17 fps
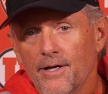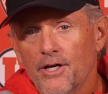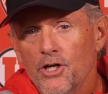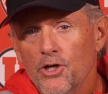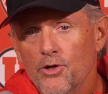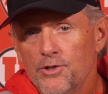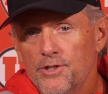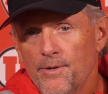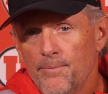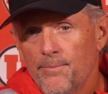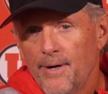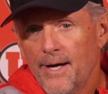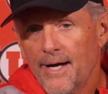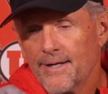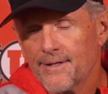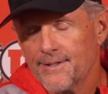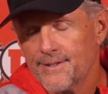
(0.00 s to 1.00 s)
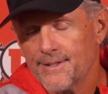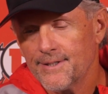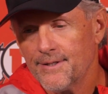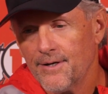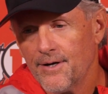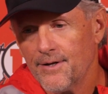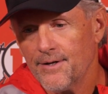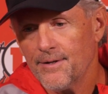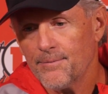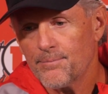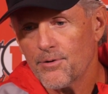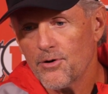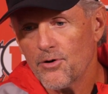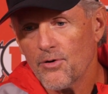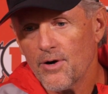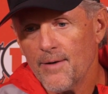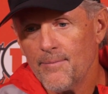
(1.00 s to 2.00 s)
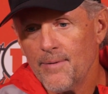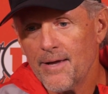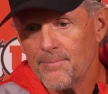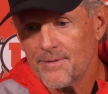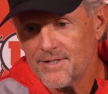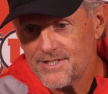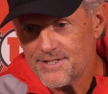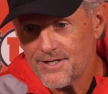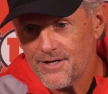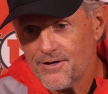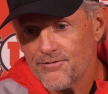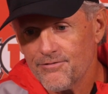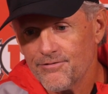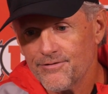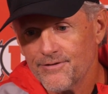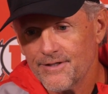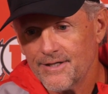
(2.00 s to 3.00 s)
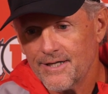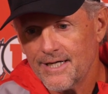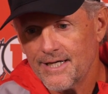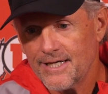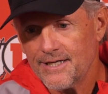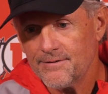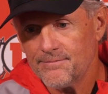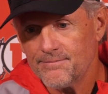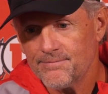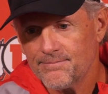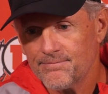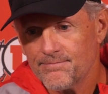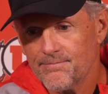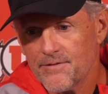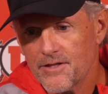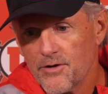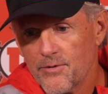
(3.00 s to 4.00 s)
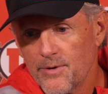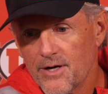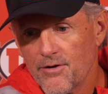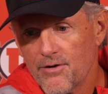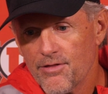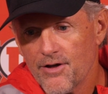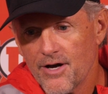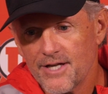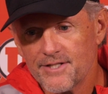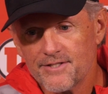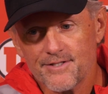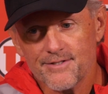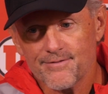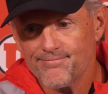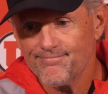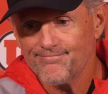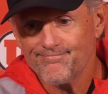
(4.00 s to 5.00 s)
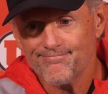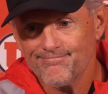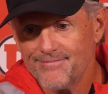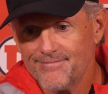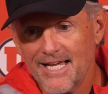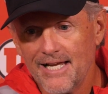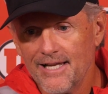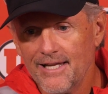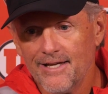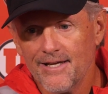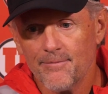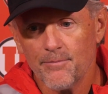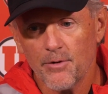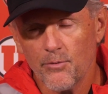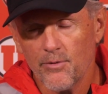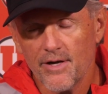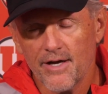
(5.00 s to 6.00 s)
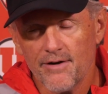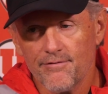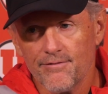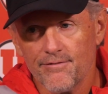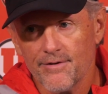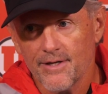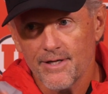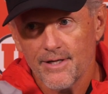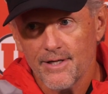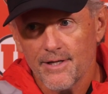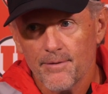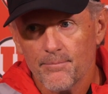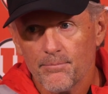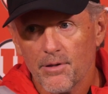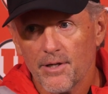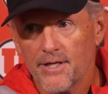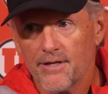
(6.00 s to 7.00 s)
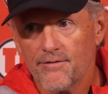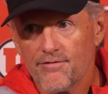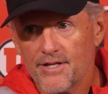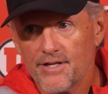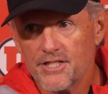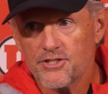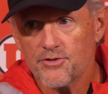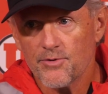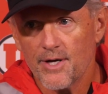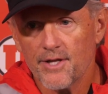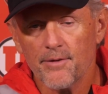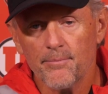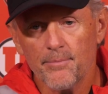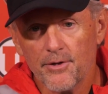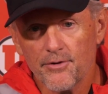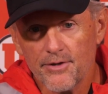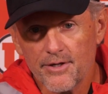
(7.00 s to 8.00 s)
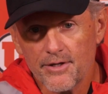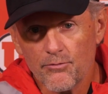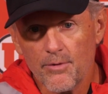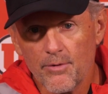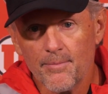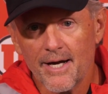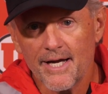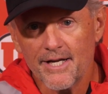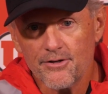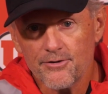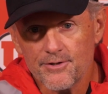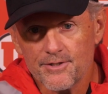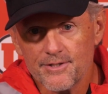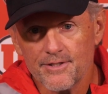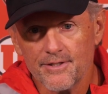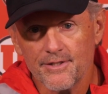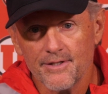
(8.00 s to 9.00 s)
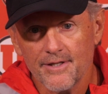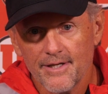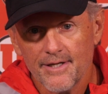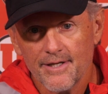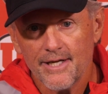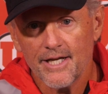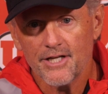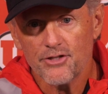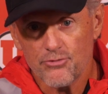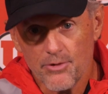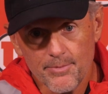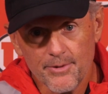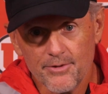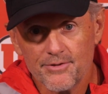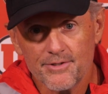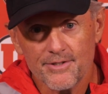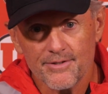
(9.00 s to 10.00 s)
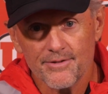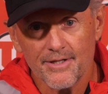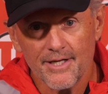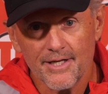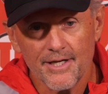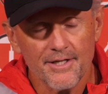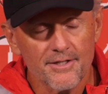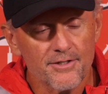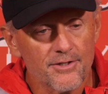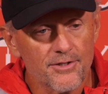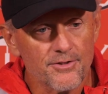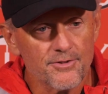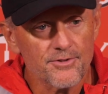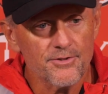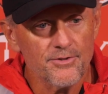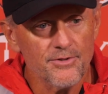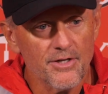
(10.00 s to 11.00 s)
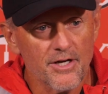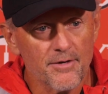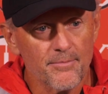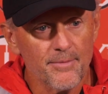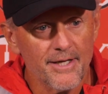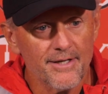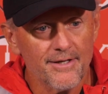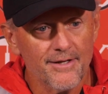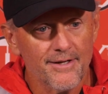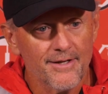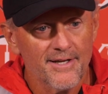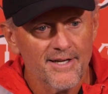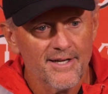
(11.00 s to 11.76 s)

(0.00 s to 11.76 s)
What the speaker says: Huge impact on the program and myself. They're in our thoughts daily. I mean, we have plenty of things throughout the building, reminders and tributes to those two young men.